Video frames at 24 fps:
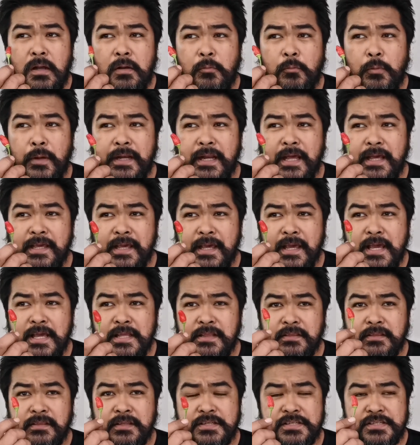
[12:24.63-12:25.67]
when I ate
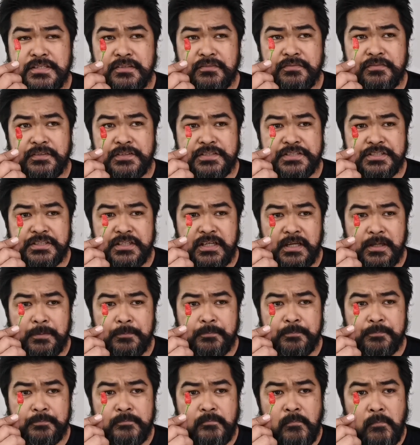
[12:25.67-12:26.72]
this the first time,
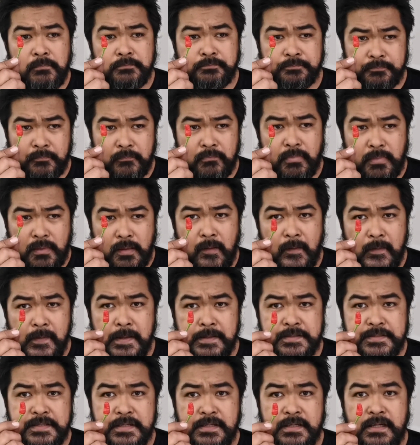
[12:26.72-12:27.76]

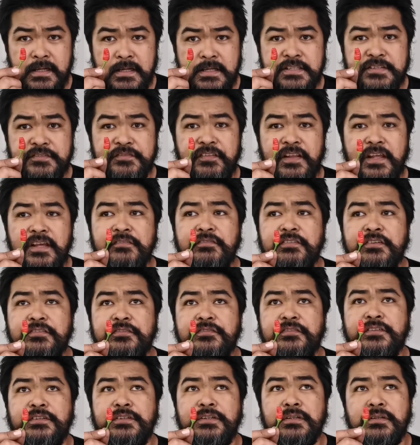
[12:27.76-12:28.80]
it's
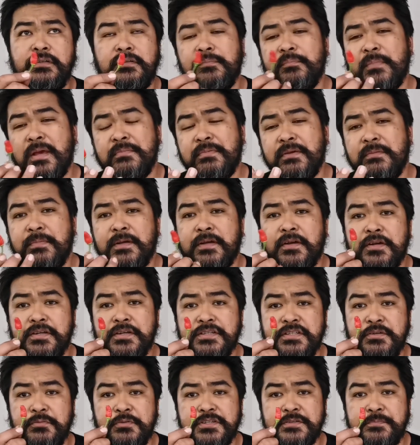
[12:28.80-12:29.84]
flavorful, maybe because
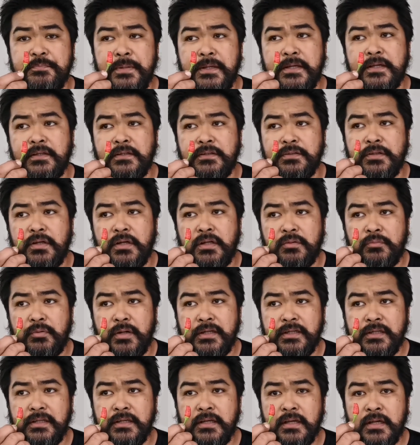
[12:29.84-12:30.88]
it was pickled
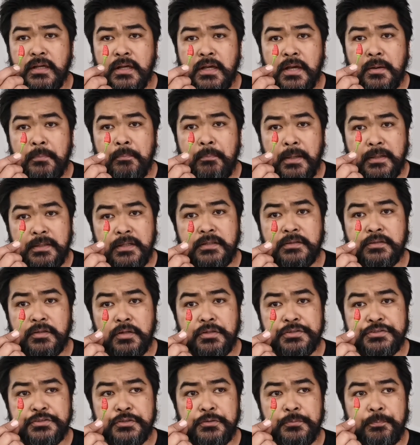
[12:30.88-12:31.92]
already, but it
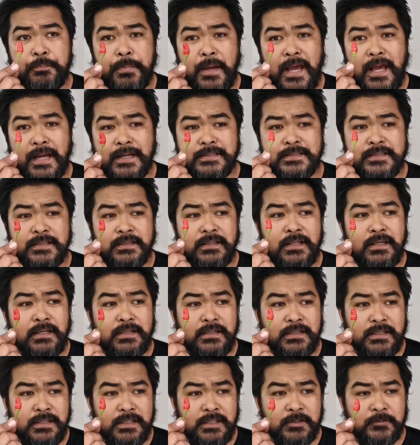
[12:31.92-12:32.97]
also packs a lot
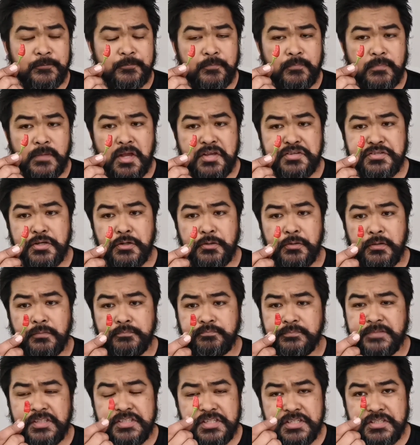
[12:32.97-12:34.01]
of heat. So
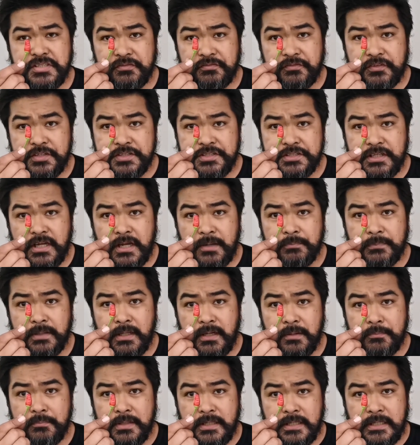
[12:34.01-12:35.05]
this is the first time that
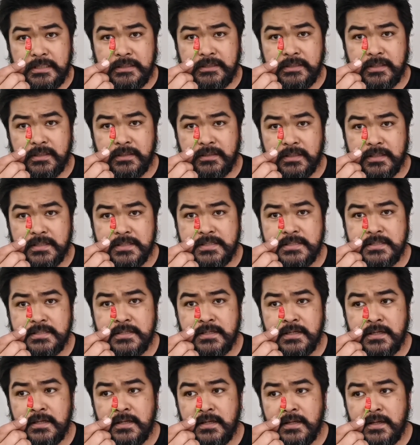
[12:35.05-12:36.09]
I'm eating this
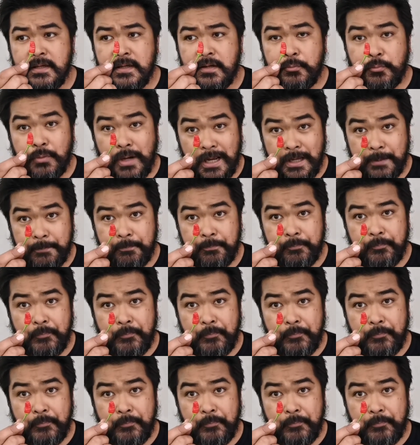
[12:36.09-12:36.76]
right.